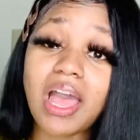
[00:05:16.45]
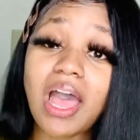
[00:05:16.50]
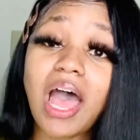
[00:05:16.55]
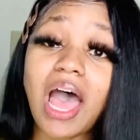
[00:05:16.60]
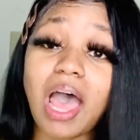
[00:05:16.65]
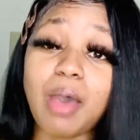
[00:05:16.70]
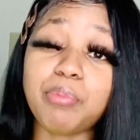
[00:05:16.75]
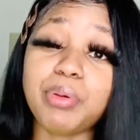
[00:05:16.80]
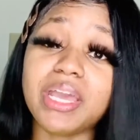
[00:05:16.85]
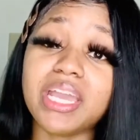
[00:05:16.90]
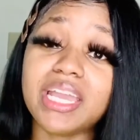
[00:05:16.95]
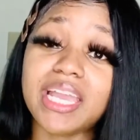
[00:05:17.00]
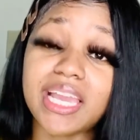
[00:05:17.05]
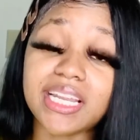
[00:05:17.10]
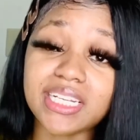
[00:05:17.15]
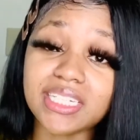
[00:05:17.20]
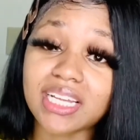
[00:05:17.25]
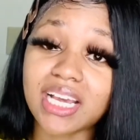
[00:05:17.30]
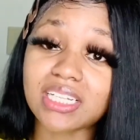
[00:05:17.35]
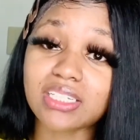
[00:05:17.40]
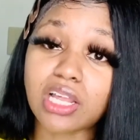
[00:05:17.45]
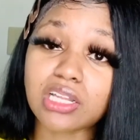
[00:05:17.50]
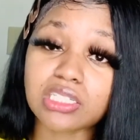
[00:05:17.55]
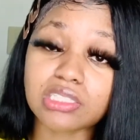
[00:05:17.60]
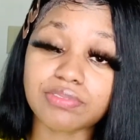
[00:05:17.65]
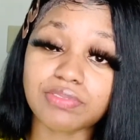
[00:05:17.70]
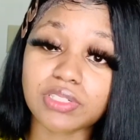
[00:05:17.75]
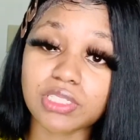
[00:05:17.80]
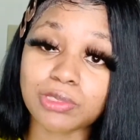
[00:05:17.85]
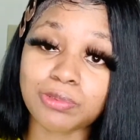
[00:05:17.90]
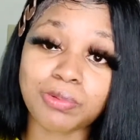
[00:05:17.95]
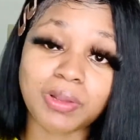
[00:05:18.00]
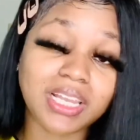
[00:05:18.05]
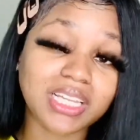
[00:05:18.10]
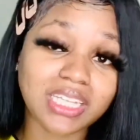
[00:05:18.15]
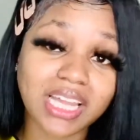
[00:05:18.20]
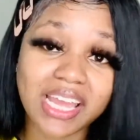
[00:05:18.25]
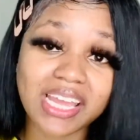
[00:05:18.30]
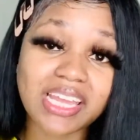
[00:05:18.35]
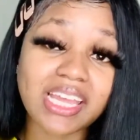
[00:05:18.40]
I paid $89 for this ring
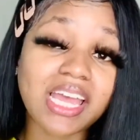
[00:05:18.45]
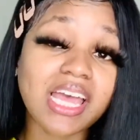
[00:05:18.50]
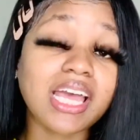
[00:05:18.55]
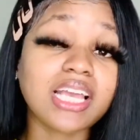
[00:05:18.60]
light.